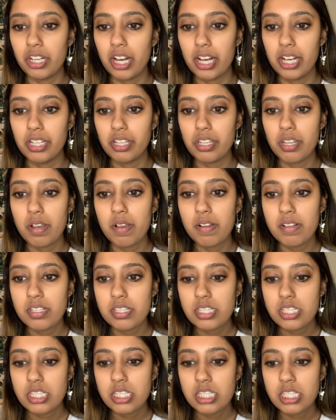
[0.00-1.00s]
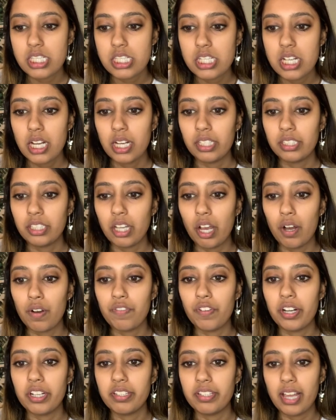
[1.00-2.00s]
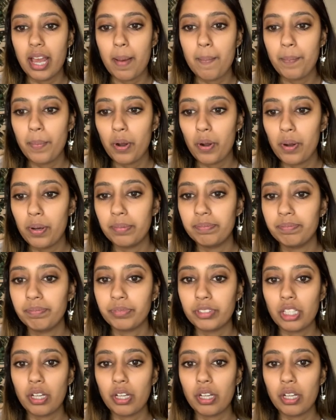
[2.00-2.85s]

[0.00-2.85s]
guys. So, for example,